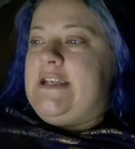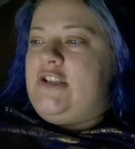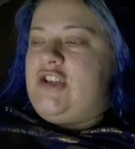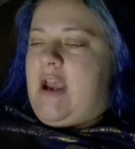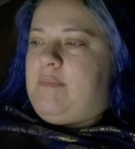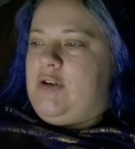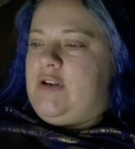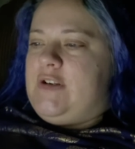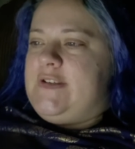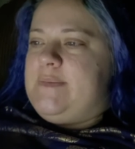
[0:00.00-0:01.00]

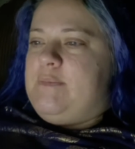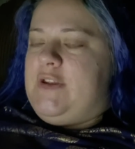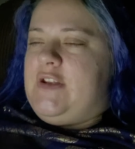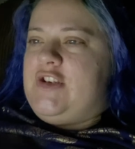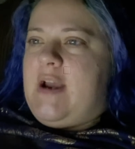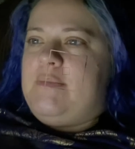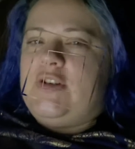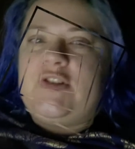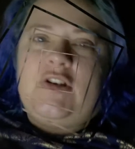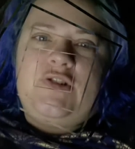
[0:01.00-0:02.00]
chapters, but the
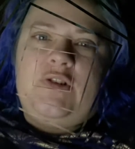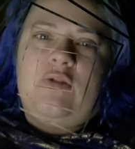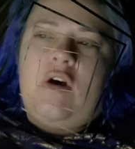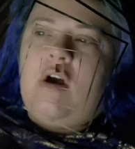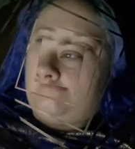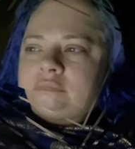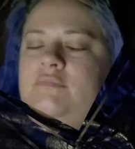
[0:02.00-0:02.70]
chapters aren't too long.